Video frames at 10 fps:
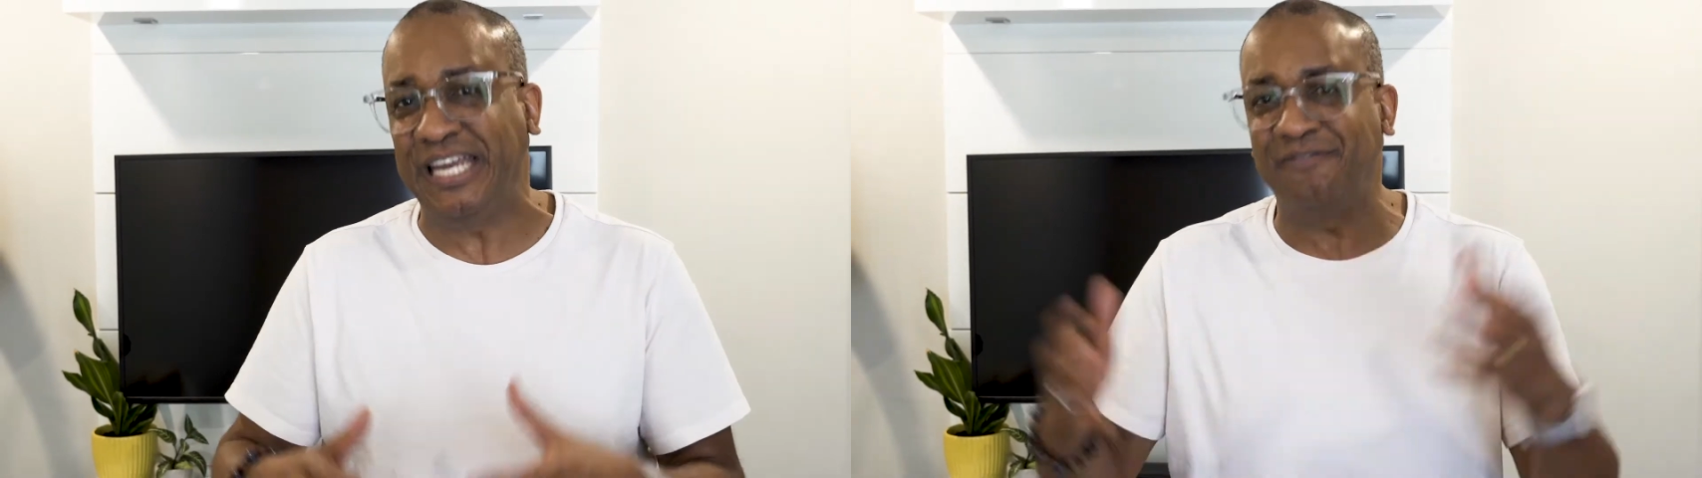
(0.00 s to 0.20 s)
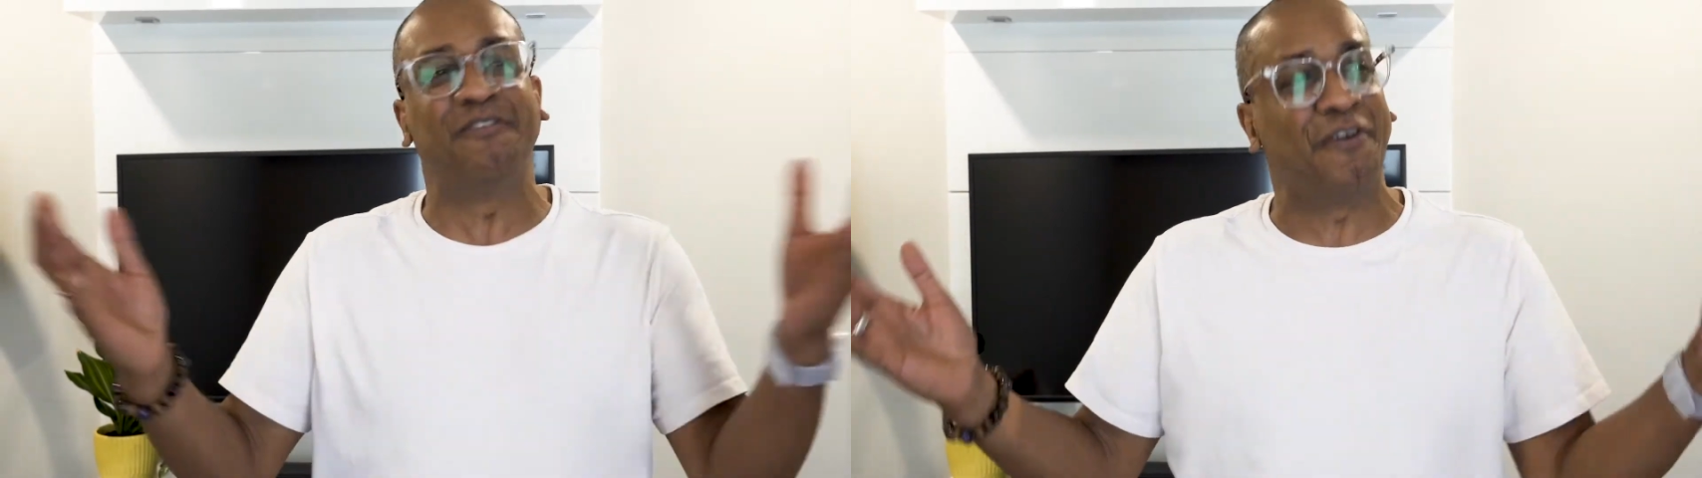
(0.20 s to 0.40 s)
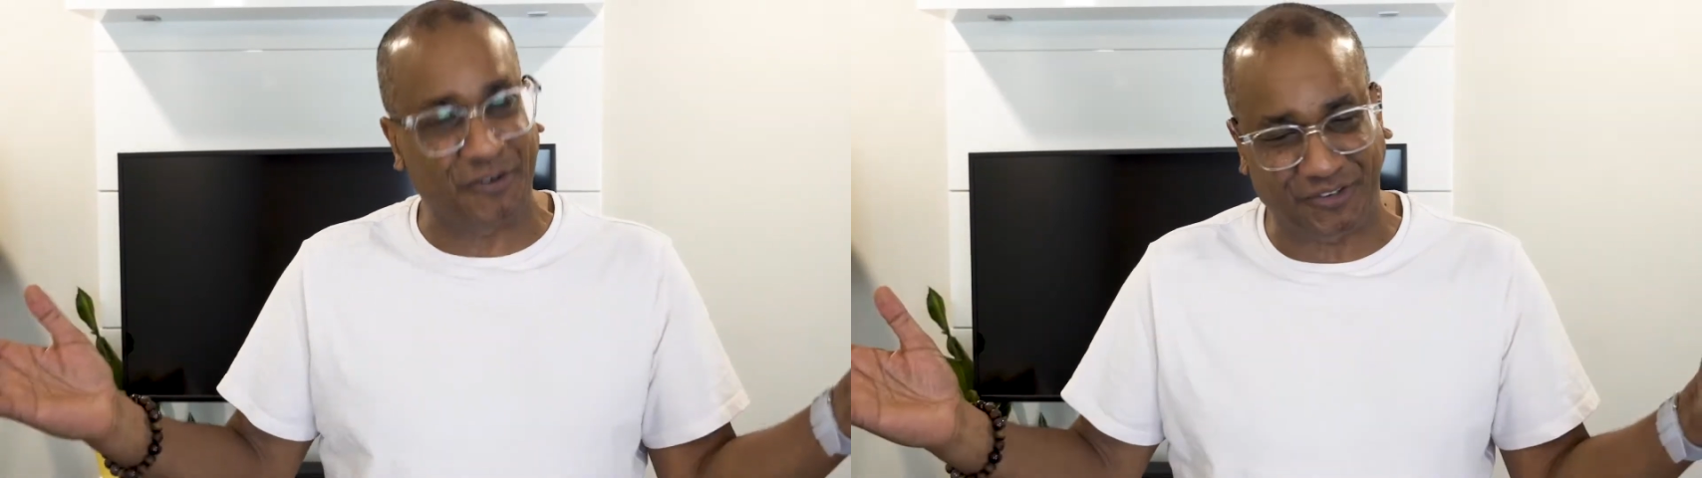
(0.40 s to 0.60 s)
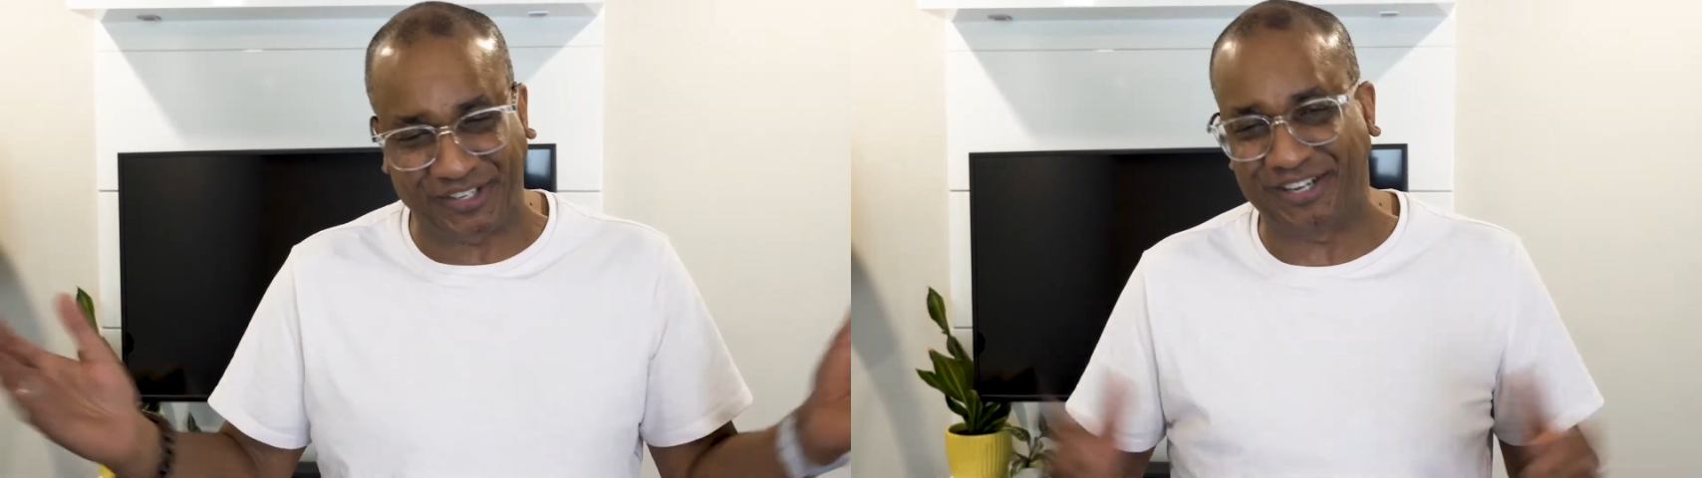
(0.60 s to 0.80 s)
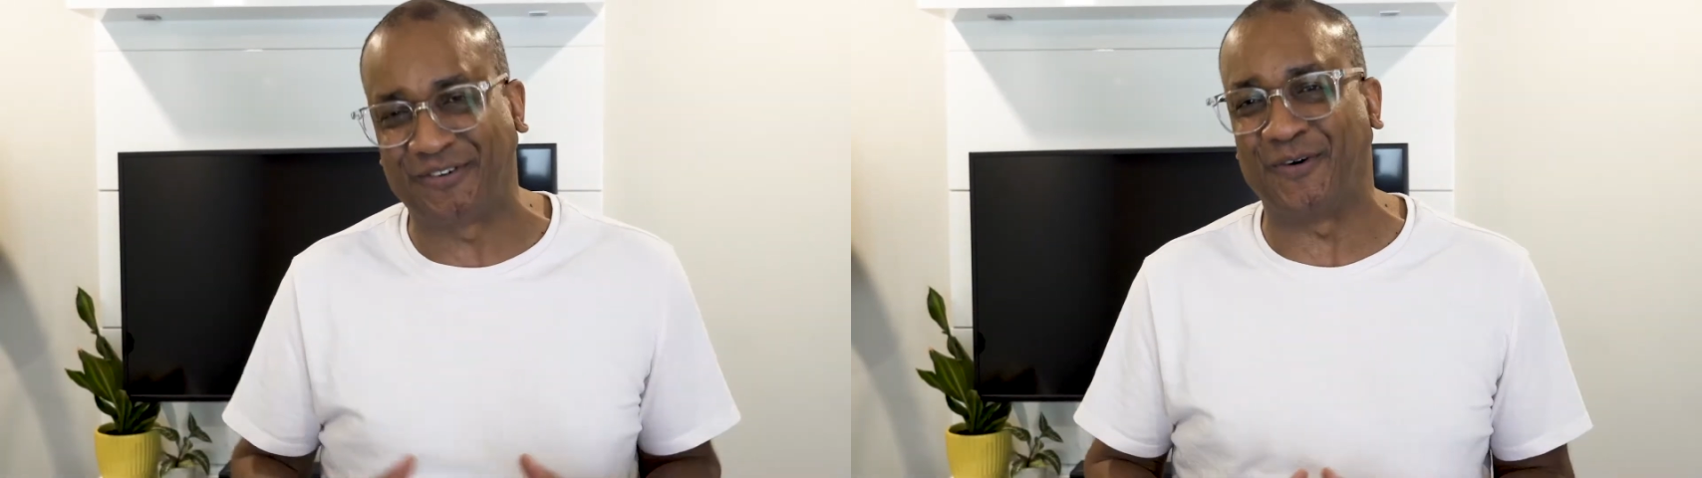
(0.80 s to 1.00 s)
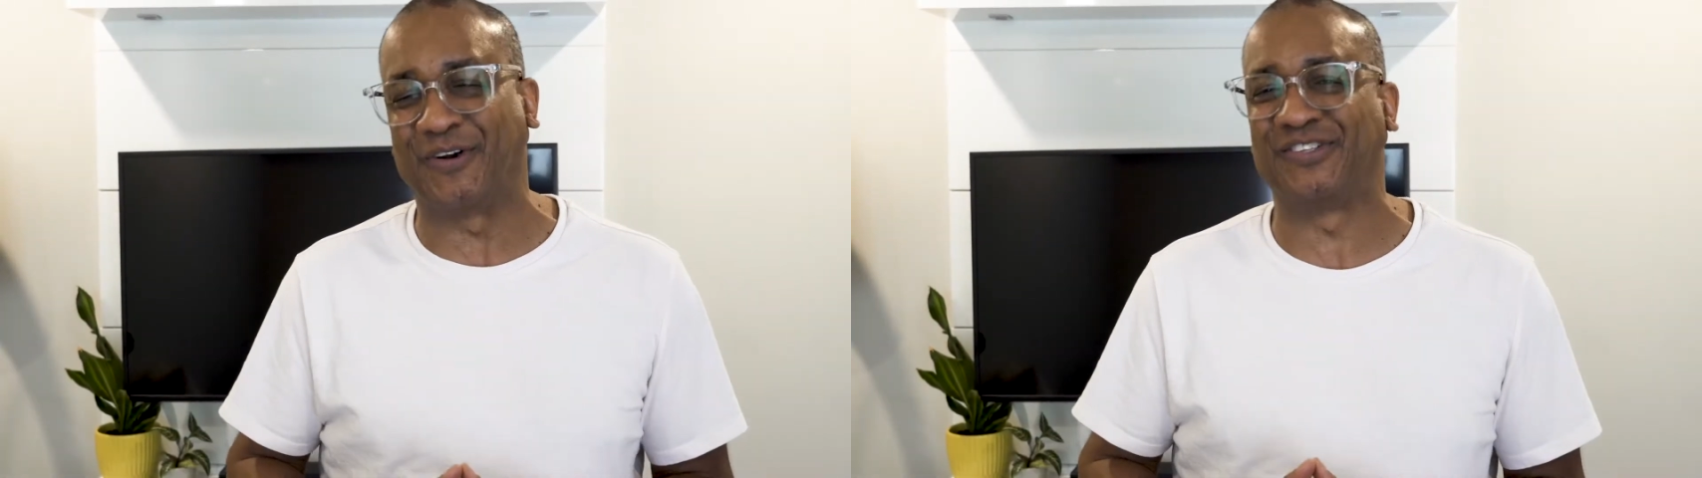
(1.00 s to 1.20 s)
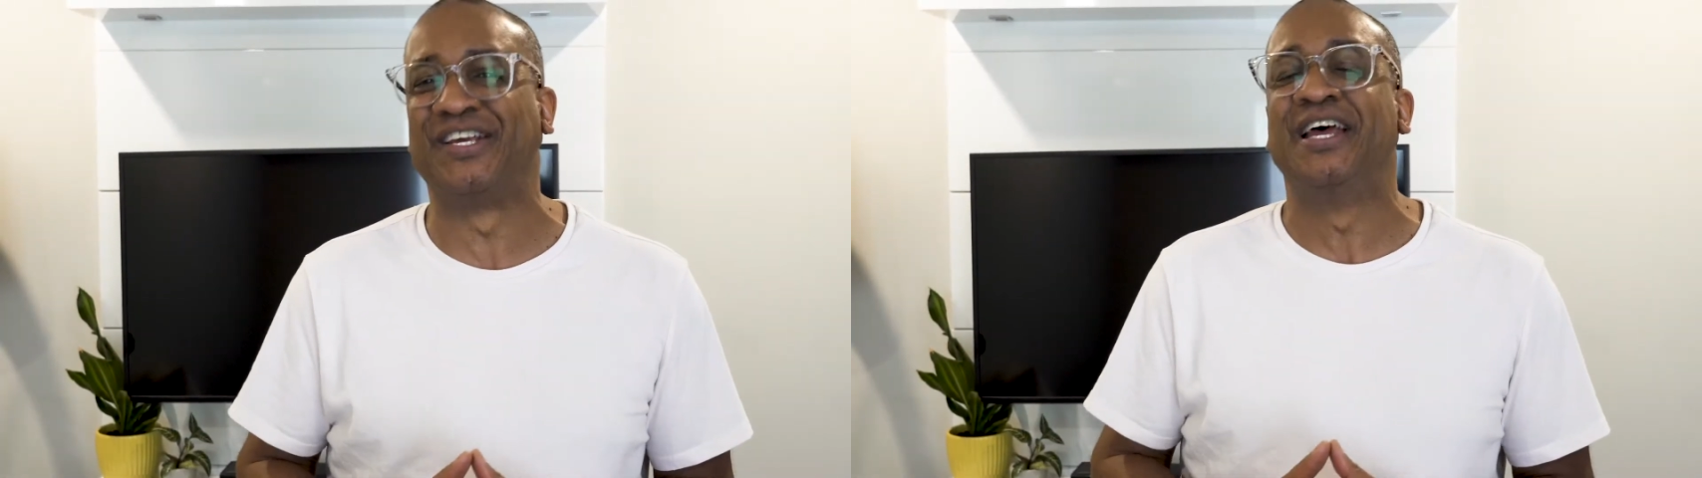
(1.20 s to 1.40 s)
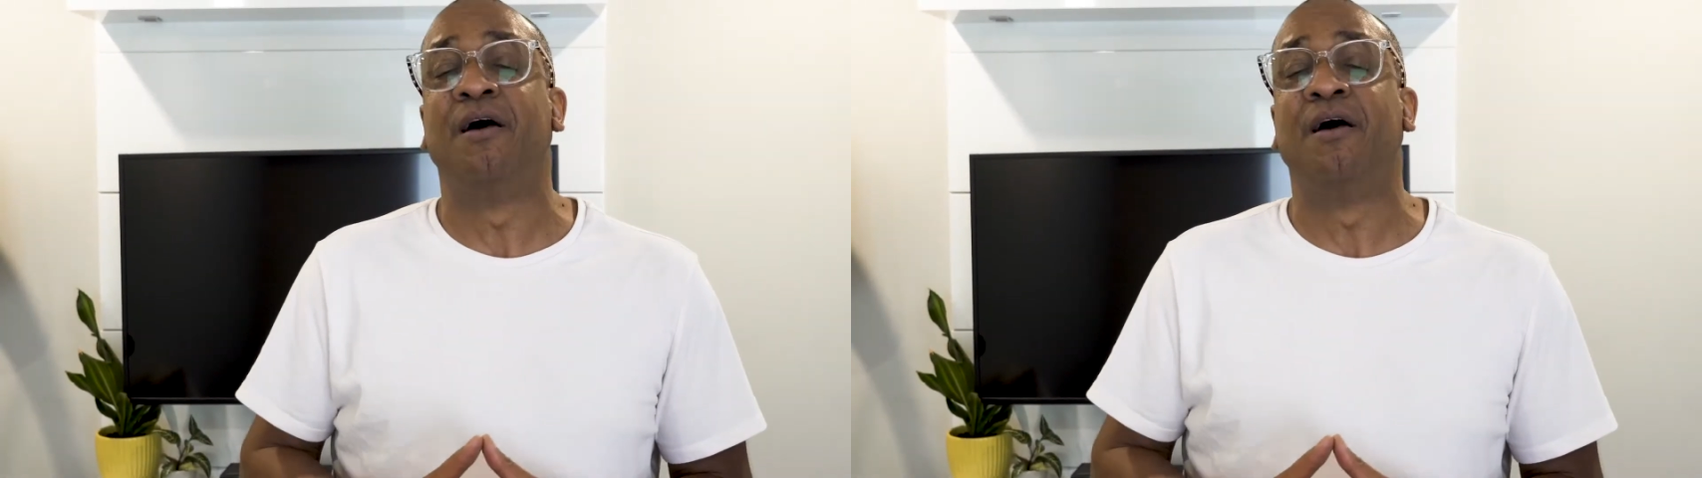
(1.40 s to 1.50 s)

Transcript: even virtually, of course.